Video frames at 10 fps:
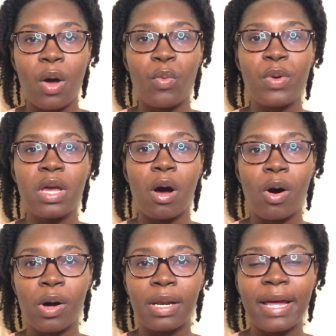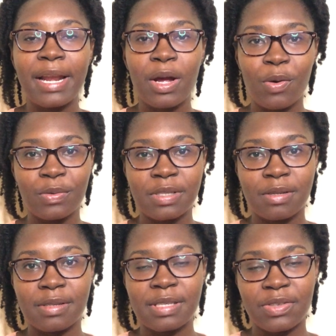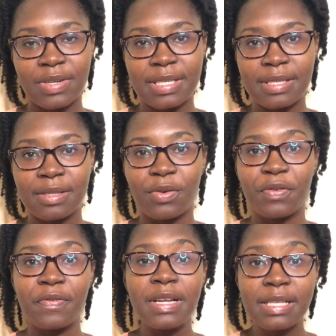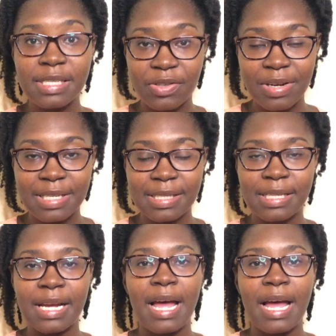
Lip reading: We all encounter stress or feel stressed